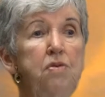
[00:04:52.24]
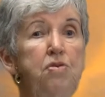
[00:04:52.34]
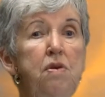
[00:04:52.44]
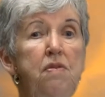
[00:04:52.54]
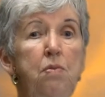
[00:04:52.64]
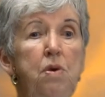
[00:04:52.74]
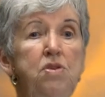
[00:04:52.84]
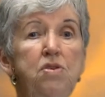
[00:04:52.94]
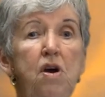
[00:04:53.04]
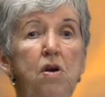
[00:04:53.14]
two of them
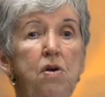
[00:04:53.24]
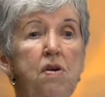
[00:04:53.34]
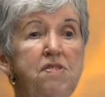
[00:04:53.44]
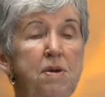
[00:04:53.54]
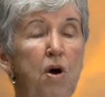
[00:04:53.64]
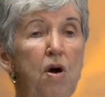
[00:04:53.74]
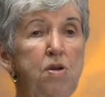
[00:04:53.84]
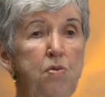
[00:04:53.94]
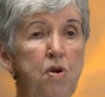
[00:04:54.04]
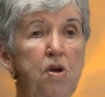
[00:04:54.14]
went to go and look at some
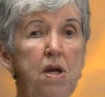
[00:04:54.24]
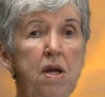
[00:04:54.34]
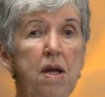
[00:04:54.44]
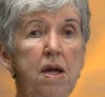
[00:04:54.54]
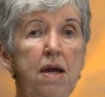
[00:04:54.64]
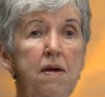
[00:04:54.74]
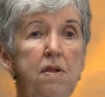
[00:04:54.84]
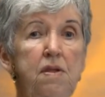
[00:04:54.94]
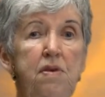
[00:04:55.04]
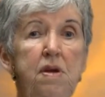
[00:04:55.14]
artwork. And
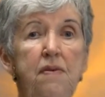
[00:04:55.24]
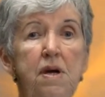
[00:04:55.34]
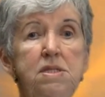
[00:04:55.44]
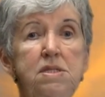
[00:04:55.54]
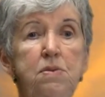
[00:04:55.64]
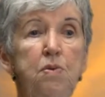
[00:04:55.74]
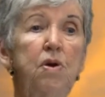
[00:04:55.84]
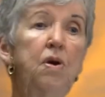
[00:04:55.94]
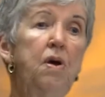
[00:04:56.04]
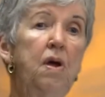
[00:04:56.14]
the three of us
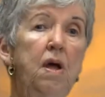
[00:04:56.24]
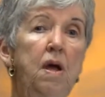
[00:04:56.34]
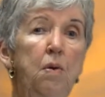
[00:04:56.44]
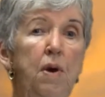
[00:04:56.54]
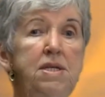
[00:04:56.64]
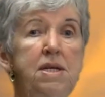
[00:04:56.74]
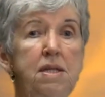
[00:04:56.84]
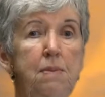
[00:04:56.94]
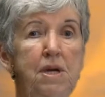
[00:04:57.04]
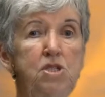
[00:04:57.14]
were waiting at
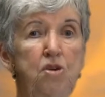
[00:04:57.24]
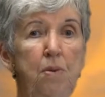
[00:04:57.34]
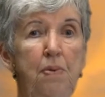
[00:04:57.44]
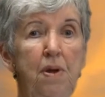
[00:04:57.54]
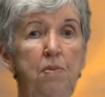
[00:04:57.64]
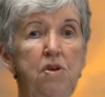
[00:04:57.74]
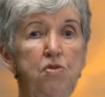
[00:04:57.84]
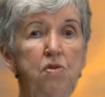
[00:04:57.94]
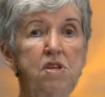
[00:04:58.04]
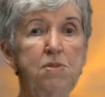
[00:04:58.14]
the bus stop, and we
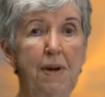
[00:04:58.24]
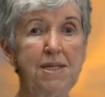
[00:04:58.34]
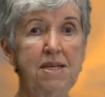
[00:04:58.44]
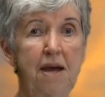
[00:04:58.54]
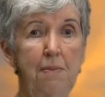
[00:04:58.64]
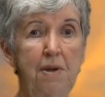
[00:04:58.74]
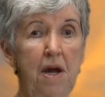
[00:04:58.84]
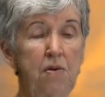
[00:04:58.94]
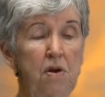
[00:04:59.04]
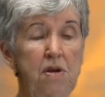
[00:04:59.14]
saw this bus come, and
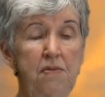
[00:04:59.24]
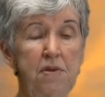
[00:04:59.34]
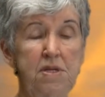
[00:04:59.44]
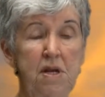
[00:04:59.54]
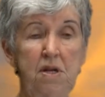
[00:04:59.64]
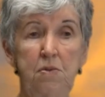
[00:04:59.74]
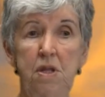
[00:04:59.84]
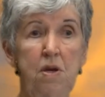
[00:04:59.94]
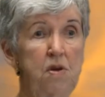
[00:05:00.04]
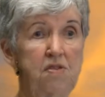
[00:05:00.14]
I can't even tell you
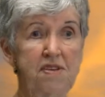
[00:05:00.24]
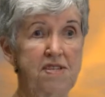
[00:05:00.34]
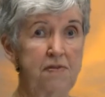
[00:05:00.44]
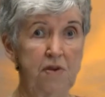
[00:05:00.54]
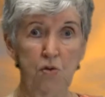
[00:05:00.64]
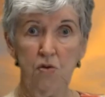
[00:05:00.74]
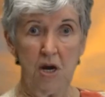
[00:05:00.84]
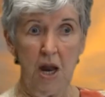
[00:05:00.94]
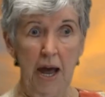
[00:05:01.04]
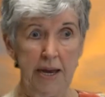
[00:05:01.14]
whether it was a 7 or
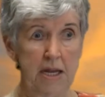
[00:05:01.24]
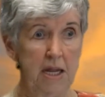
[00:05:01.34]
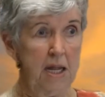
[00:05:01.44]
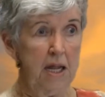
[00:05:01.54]
a 9,